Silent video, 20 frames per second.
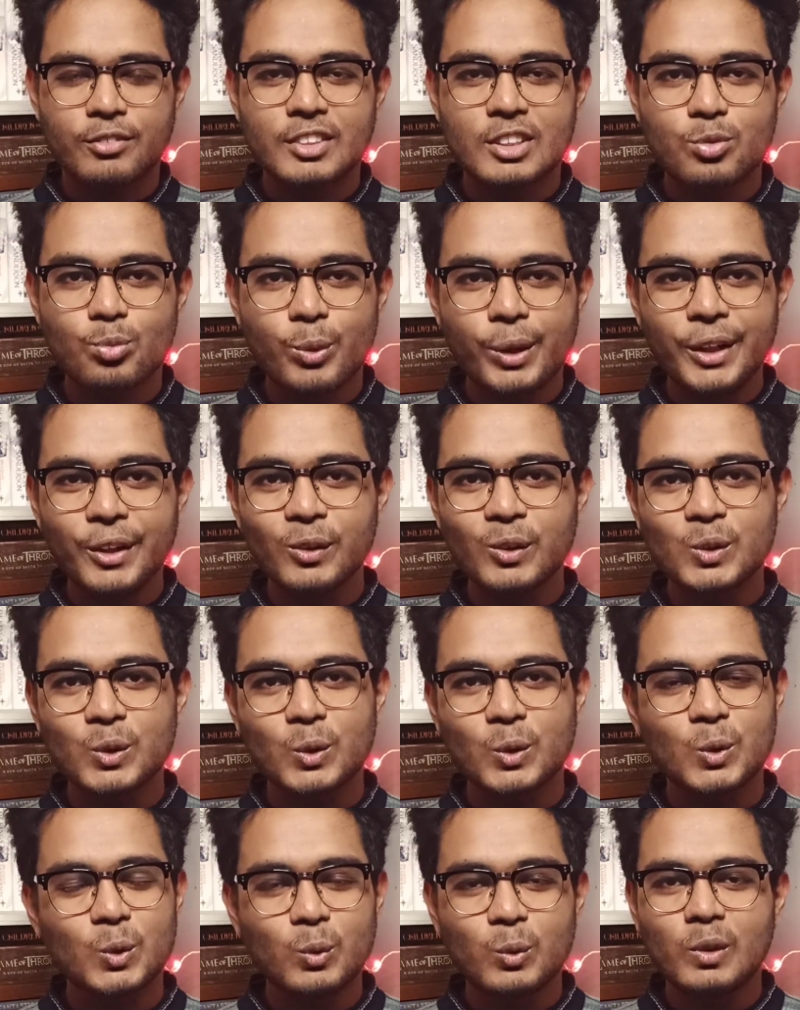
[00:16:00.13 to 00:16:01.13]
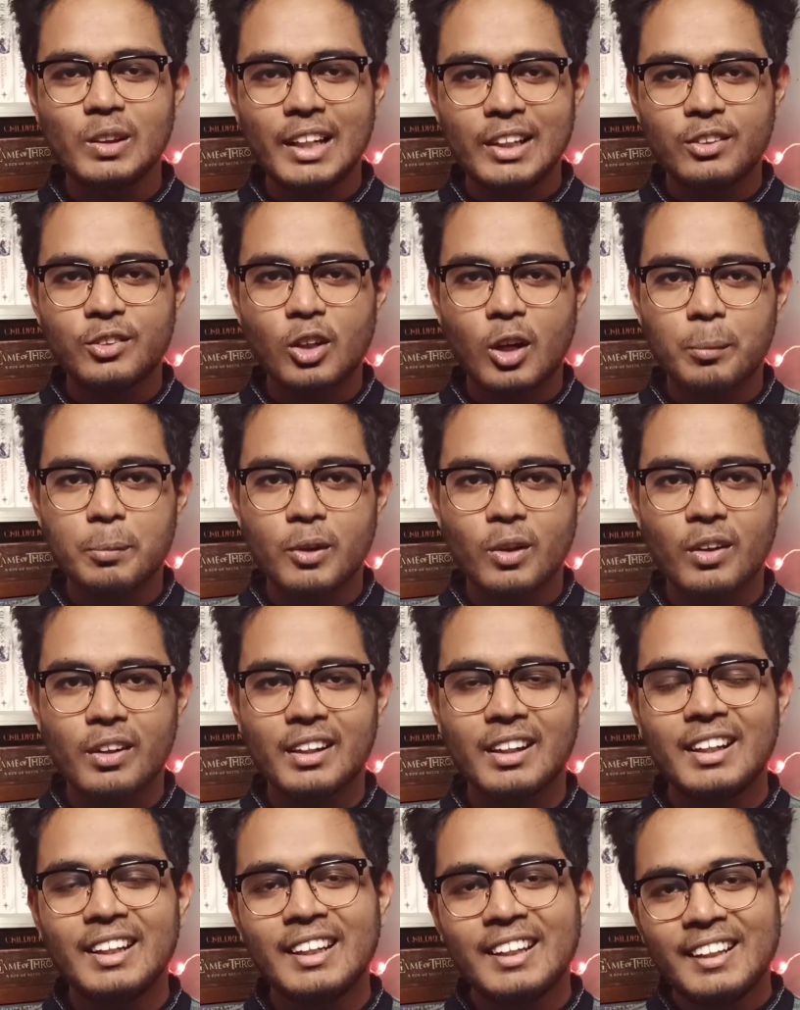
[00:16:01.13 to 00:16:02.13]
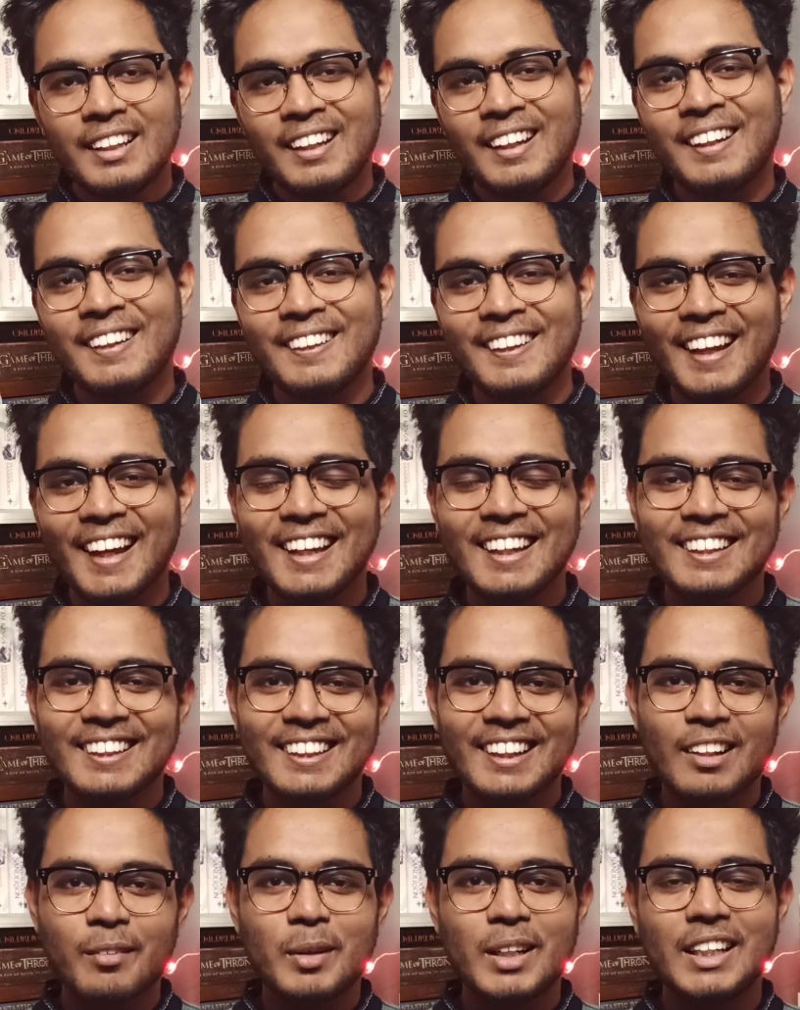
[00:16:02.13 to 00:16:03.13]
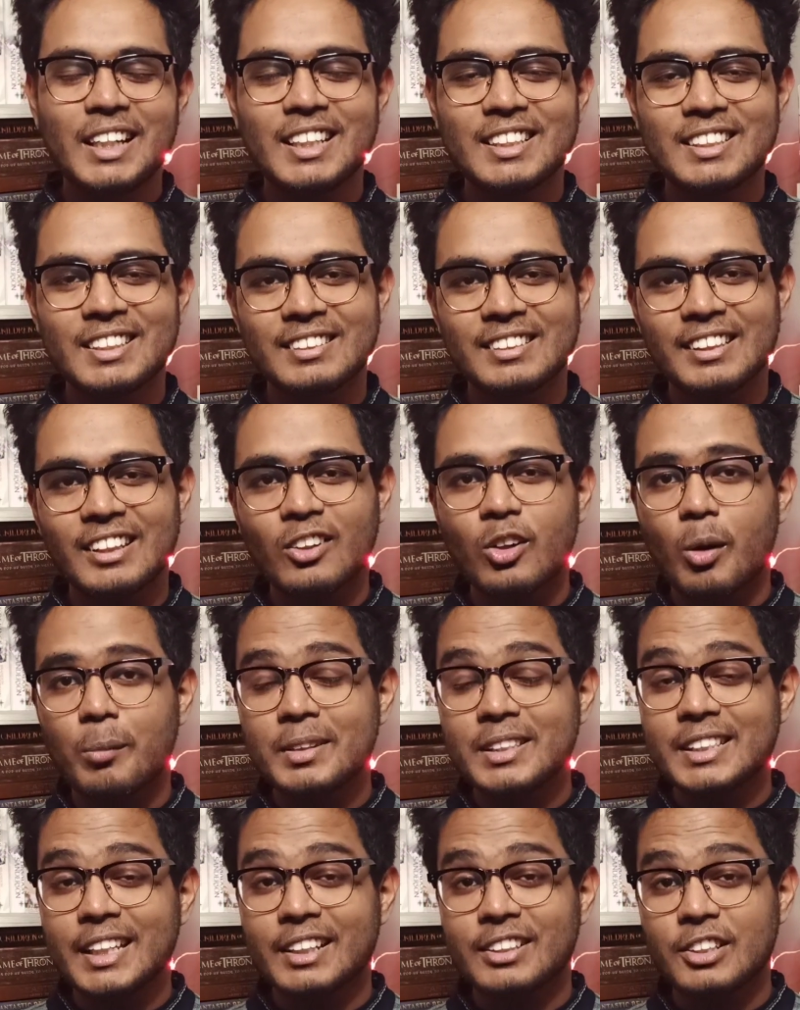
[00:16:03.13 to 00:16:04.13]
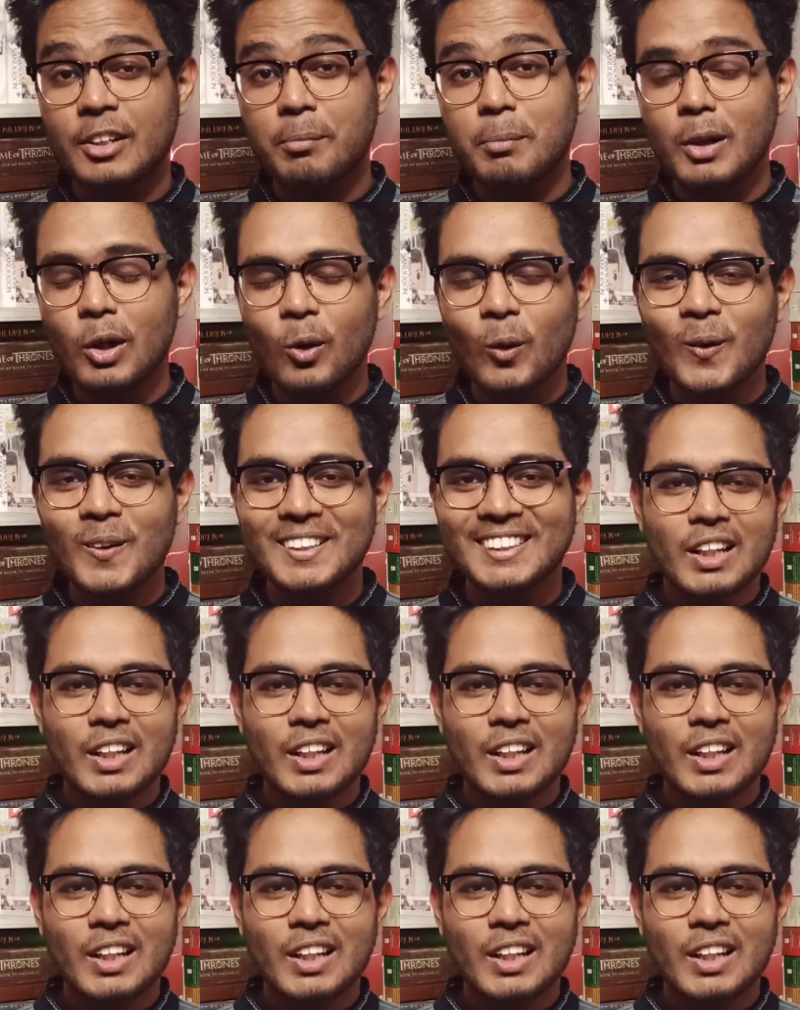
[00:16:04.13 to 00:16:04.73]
of this video. So do drop your like recommendations in the comment section below.